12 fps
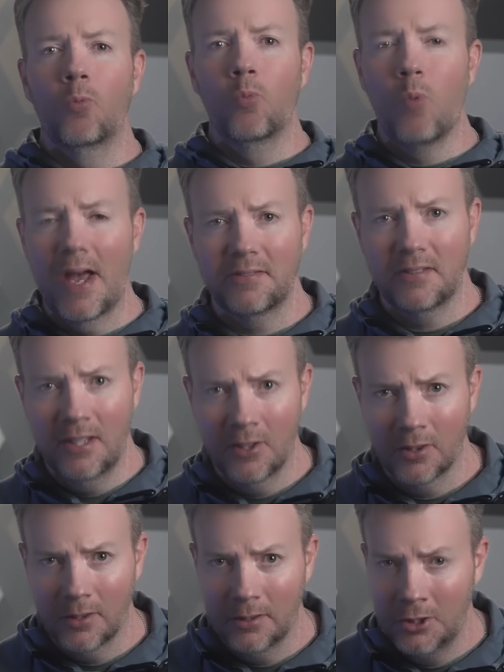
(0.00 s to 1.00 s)
Wes
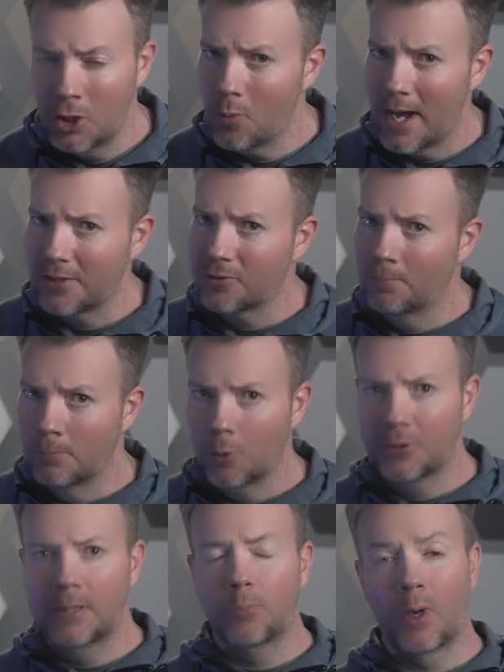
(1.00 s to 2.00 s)
here, U S
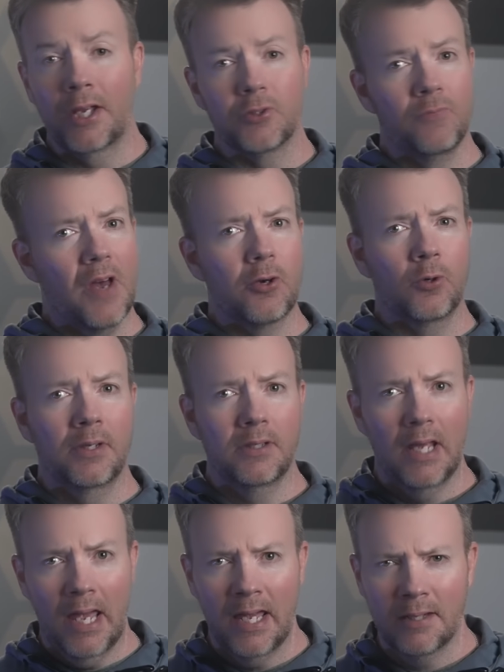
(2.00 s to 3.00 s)
multi-branch
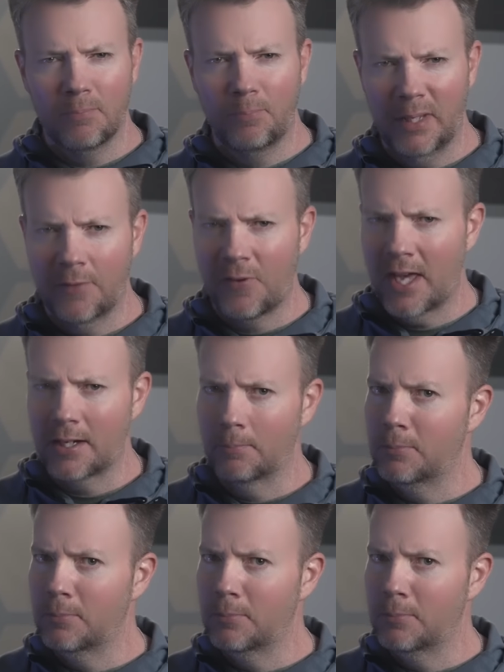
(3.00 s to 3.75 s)
veteran and big fan of